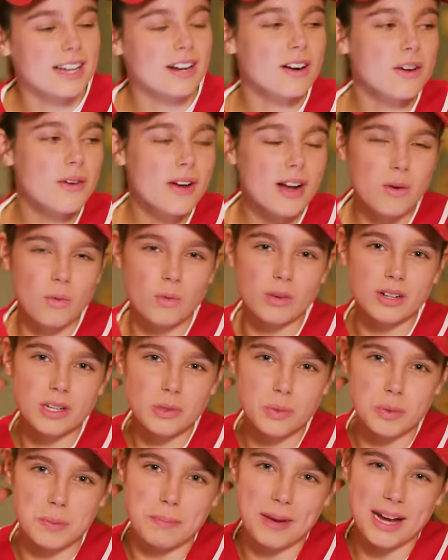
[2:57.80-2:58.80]
don't know how well
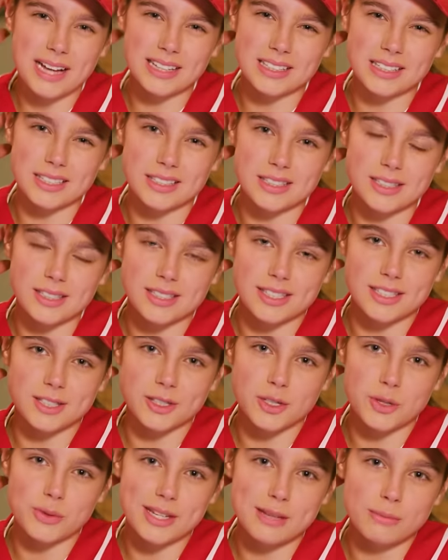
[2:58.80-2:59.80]
you would balance, because
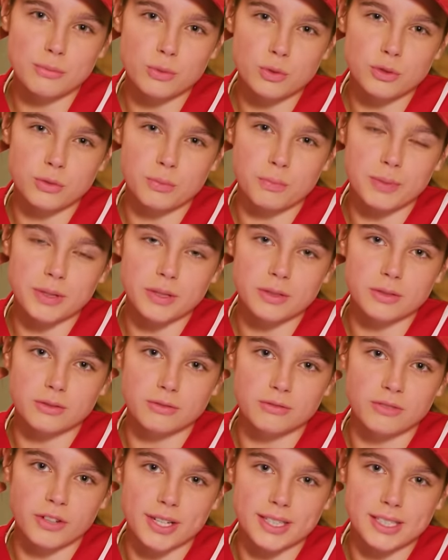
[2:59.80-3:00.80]
you know, emus are built
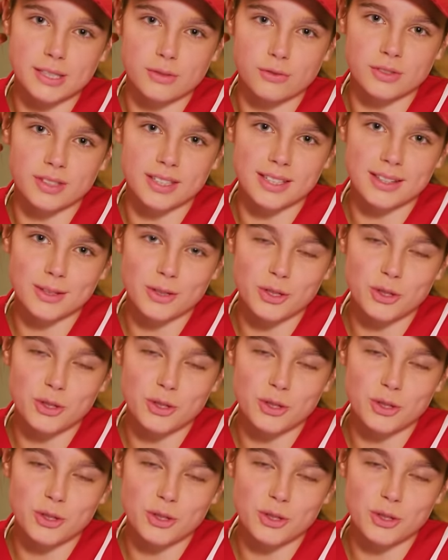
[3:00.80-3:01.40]
very differently than